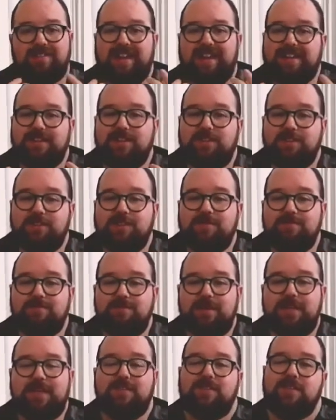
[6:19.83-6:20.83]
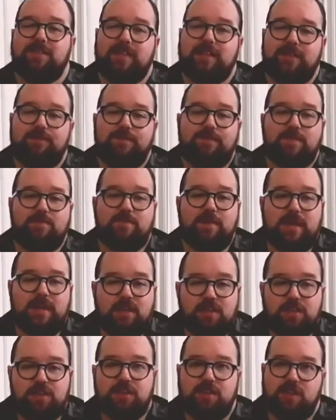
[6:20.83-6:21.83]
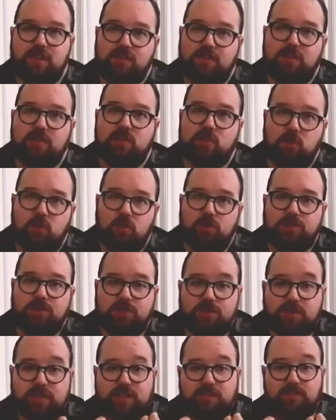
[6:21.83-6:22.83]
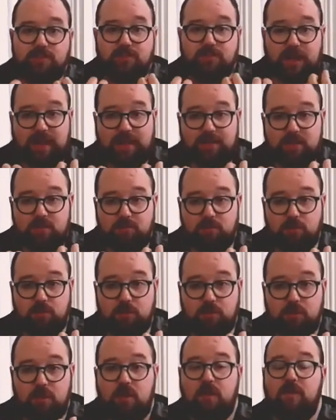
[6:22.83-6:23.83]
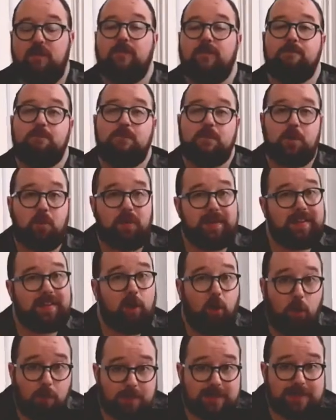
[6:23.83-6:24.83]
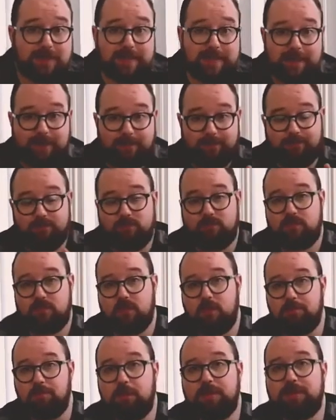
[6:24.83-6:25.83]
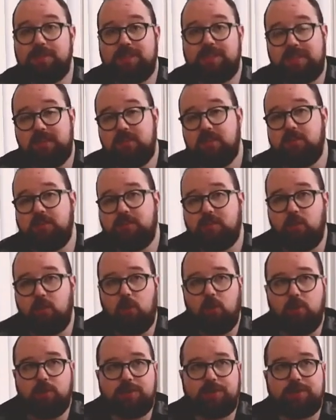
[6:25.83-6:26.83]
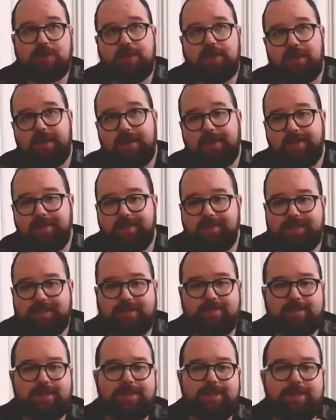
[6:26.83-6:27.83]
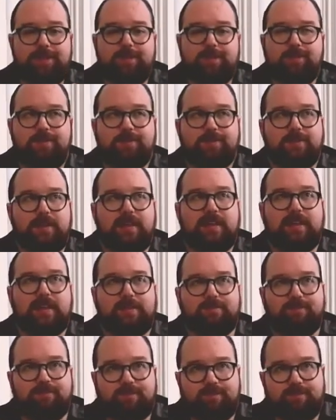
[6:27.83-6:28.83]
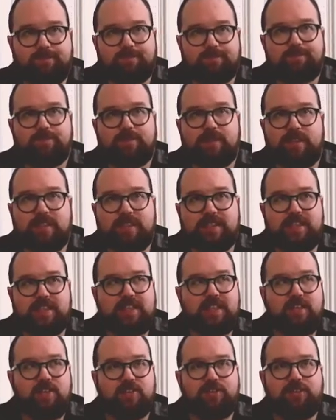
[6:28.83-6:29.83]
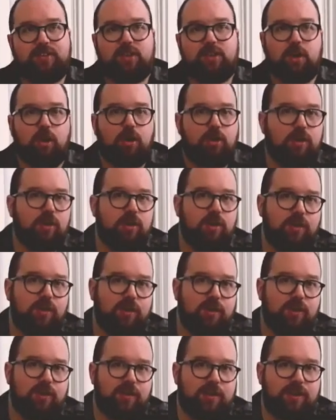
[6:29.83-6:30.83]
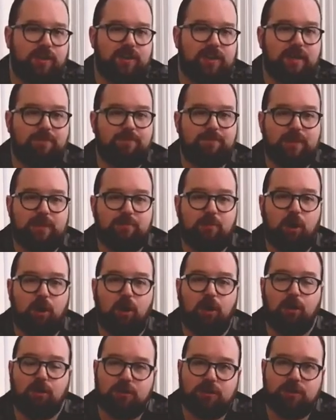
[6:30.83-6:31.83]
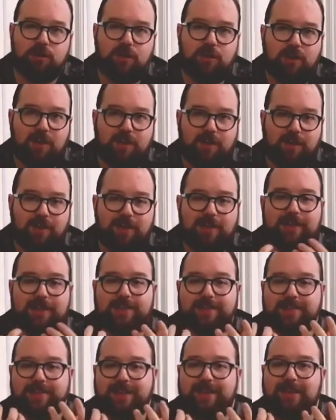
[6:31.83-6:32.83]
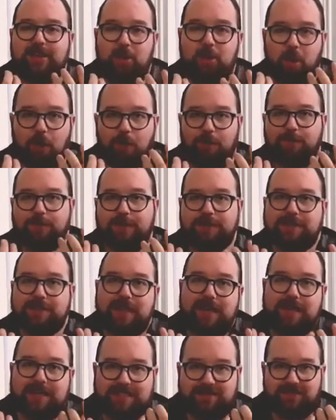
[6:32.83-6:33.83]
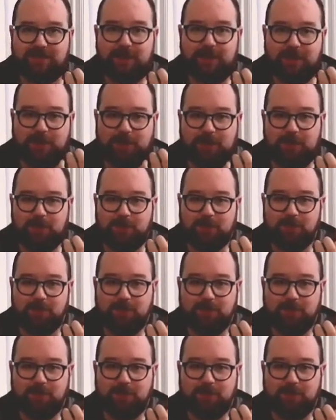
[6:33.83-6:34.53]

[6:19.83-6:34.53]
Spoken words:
That doesn't mean that the information in the sources isn't valuable, quite the opposite. But a single source, similar to like a single chocolate in an empty box, isn't enough to satisfy you.